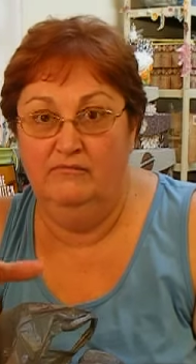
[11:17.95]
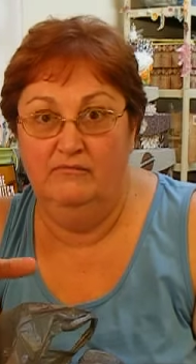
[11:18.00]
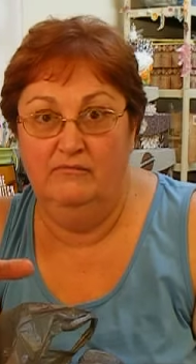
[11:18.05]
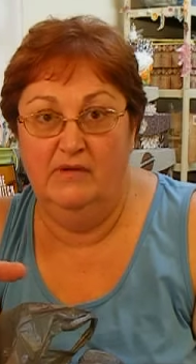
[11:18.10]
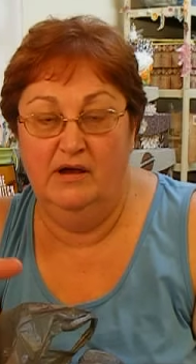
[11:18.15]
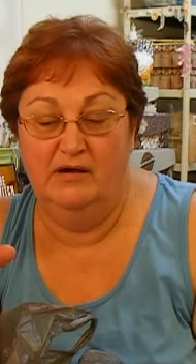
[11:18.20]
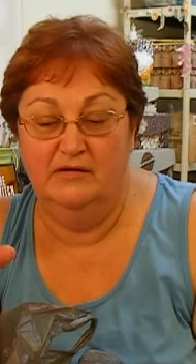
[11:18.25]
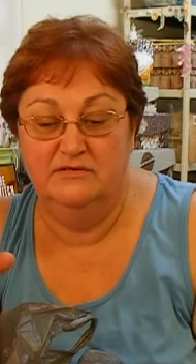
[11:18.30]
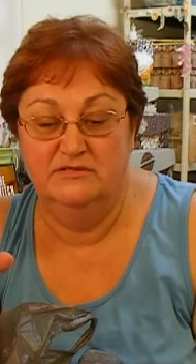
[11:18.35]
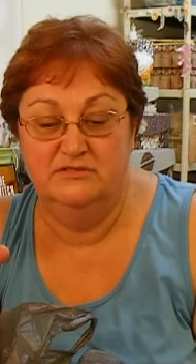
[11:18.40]

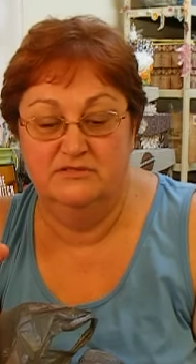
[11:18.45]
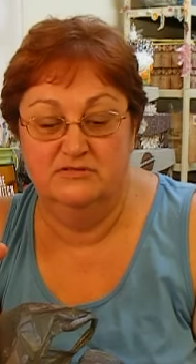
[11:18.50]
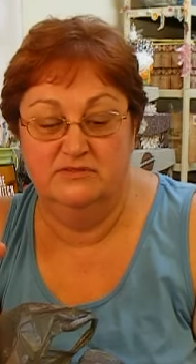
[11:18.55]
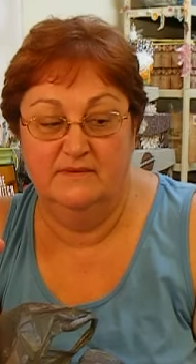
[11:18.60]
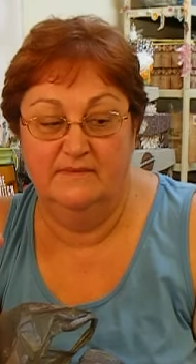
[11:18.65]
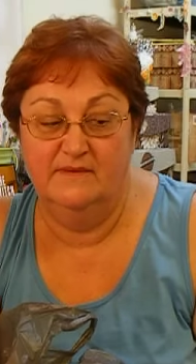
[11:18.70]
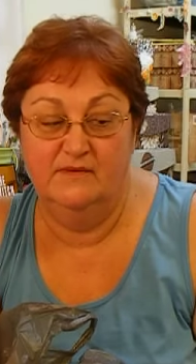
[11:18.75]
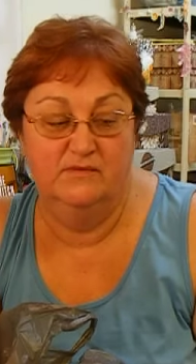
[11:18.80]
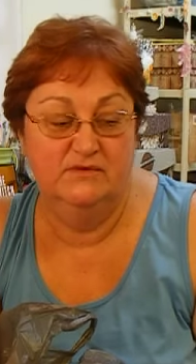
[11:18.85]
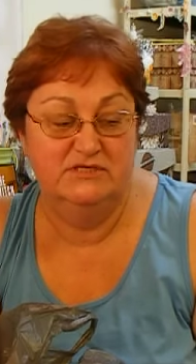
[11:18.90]
mugs or
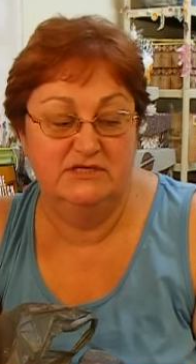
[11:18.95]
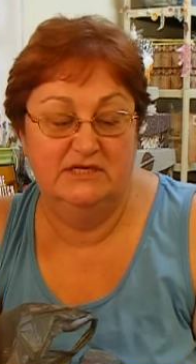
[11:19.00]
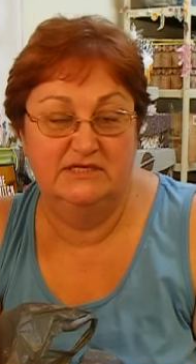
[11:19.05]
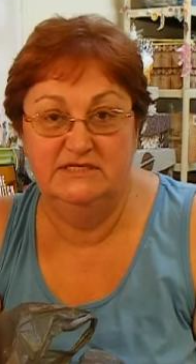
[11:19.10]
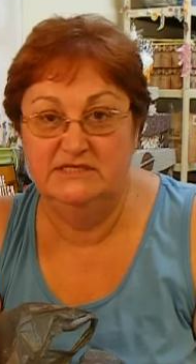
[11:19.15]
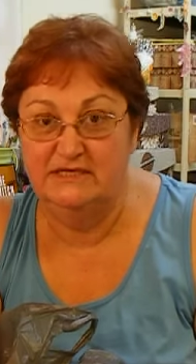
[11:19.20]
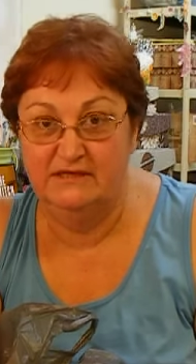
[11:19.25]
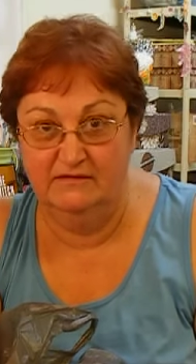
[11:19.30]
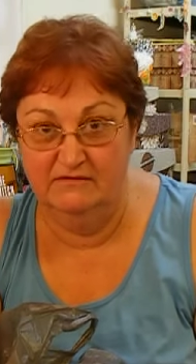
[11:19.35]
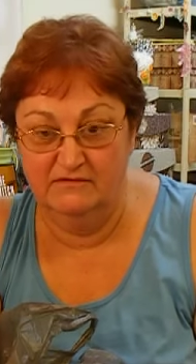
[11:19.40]
something, which I
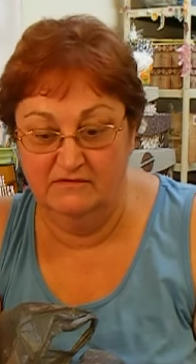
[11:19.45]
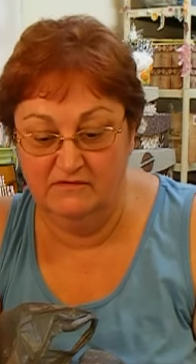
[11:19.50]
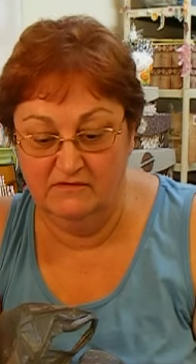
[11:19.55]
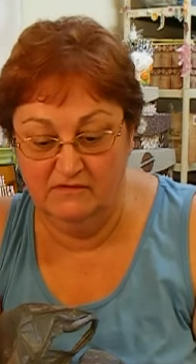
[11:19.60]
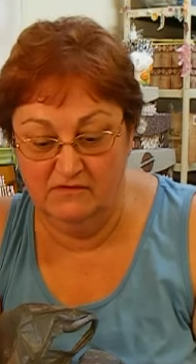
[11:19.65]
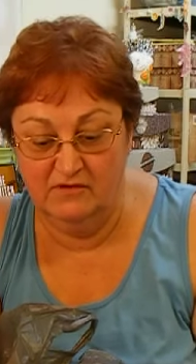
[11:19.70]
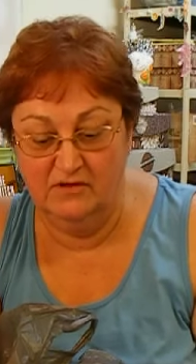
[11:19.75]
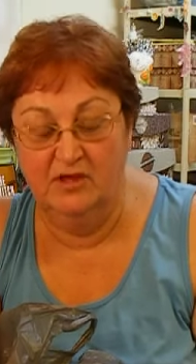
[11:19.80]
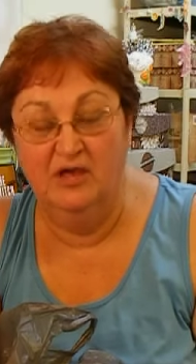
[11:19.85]
didn't,